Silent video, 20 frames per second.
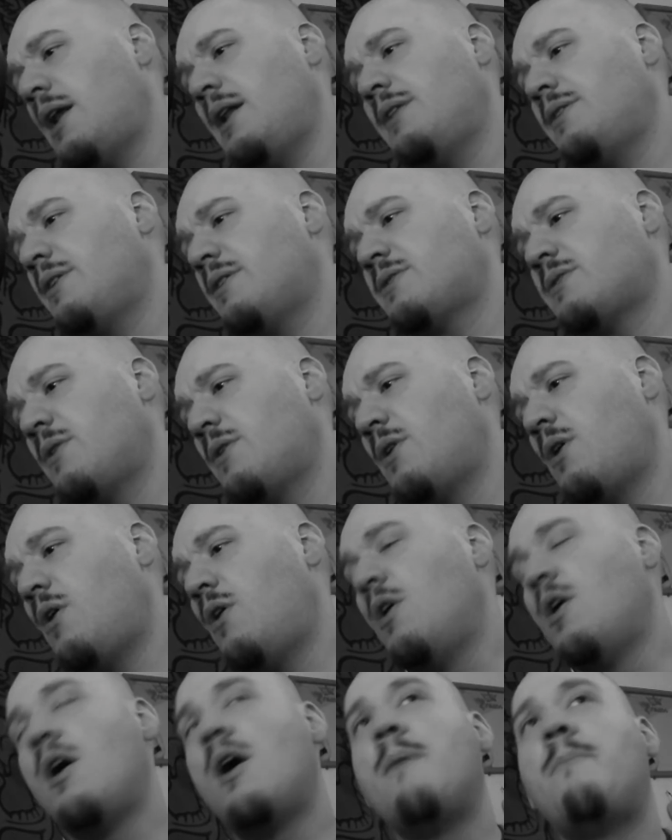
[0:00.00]
didn't think so at
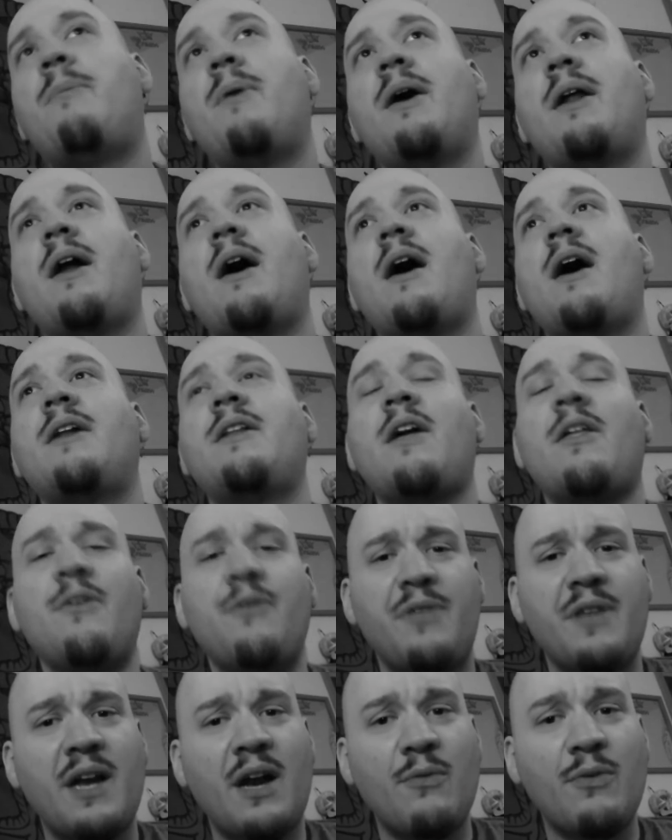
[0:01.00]
all. But
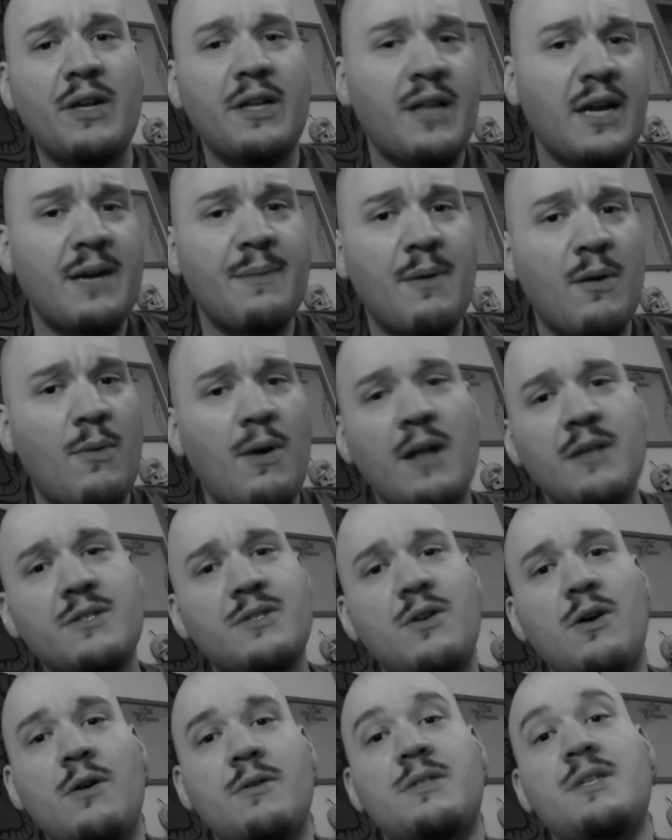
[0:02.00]
another thing I really like about
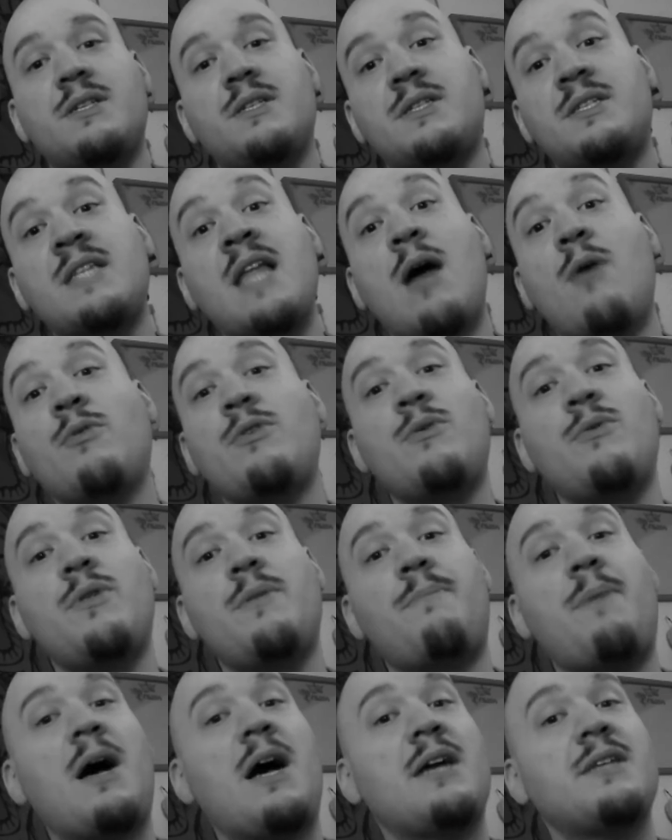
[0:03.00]
WildStar, since now we're doing
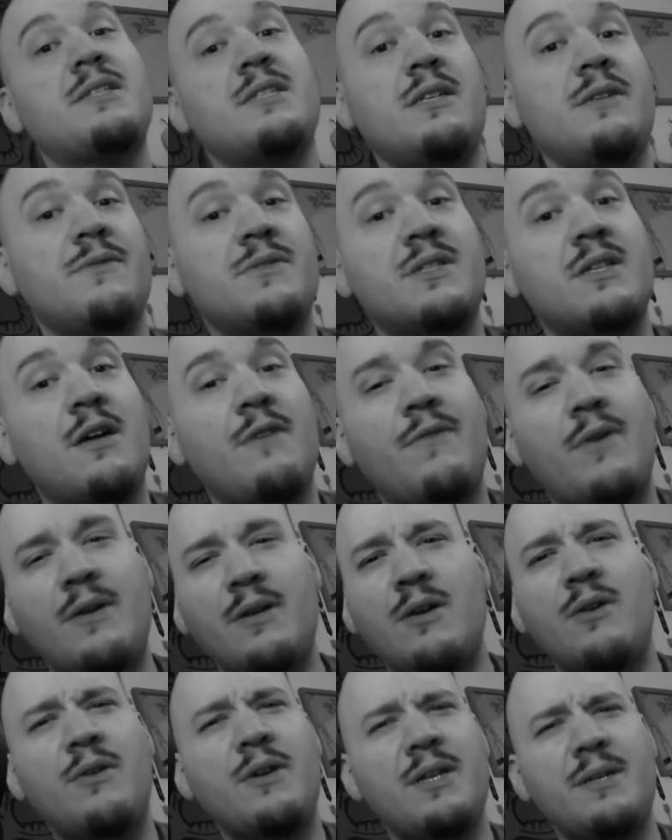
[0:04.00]
the positive stuff.
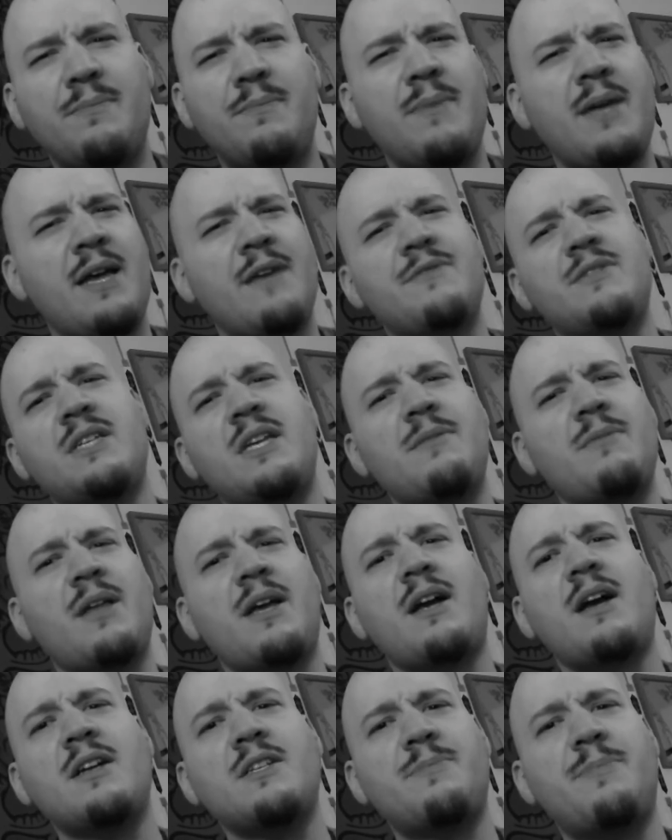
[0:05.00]
I know it may have seemed
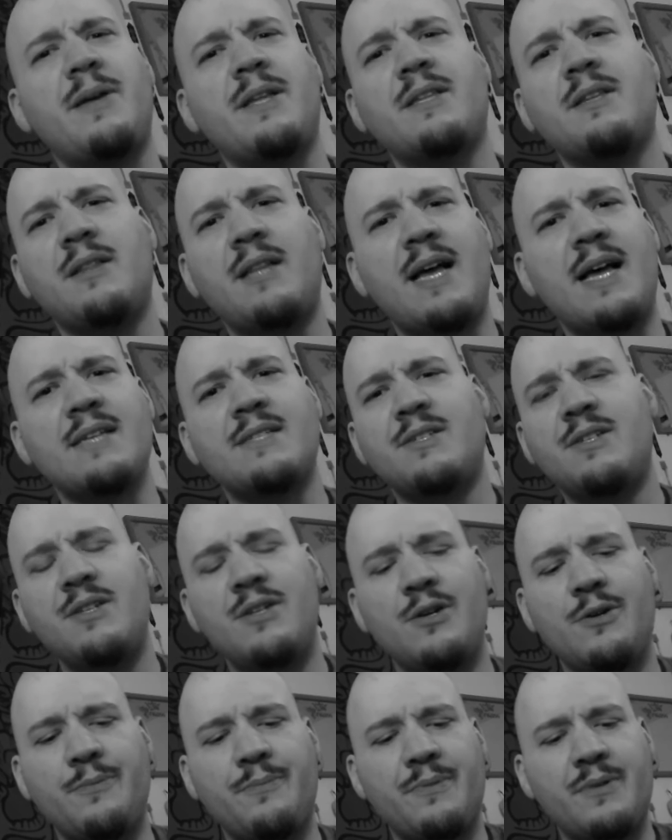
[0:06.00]
like I spent the last
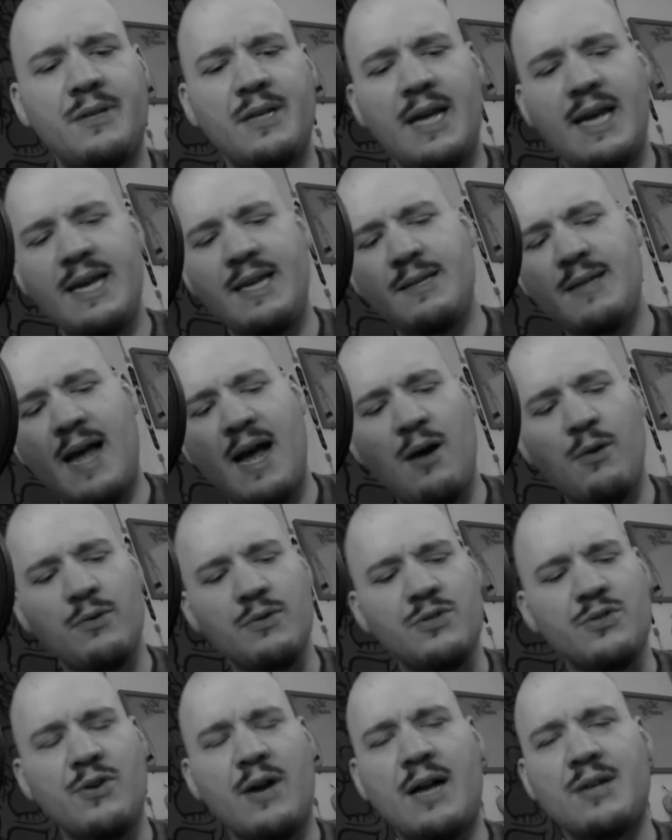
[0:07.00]
8
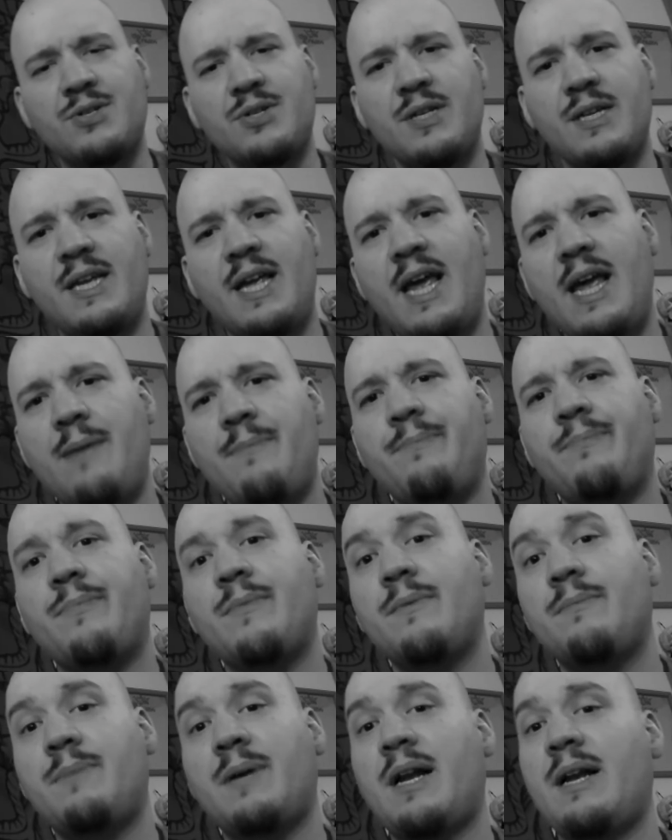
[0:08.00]
hours trashing the
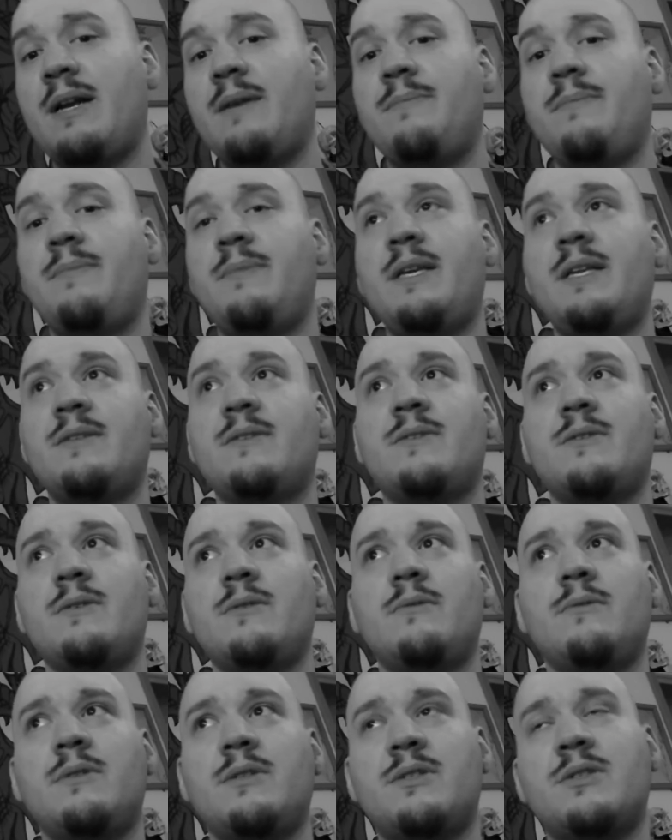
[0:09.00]
game, but I didn't mean
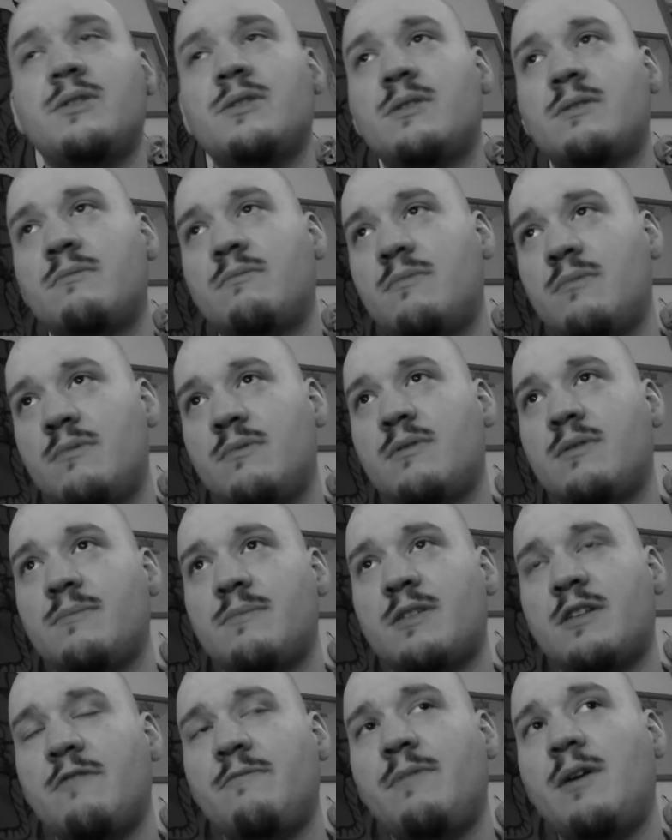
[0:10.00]
to. It's just
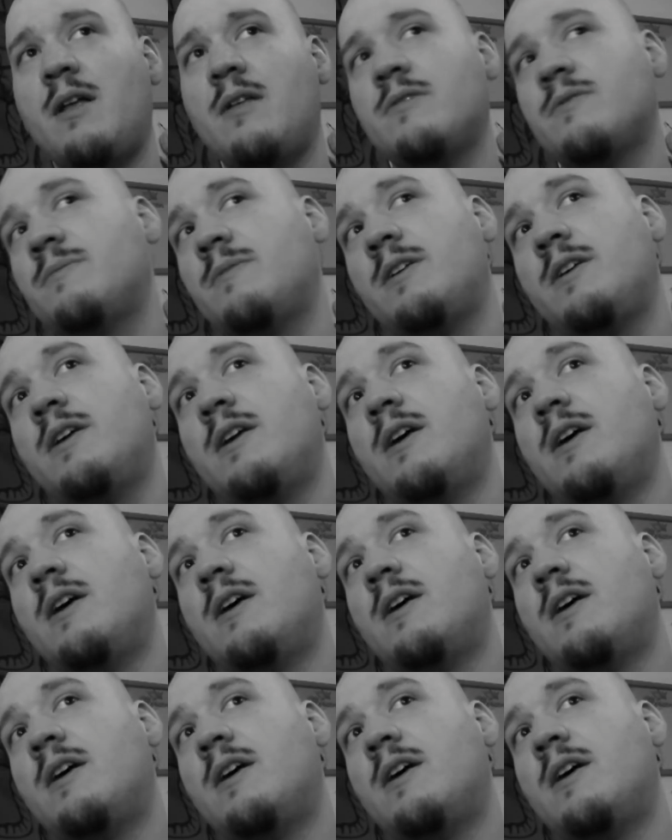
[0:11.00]
some stuff bothers me.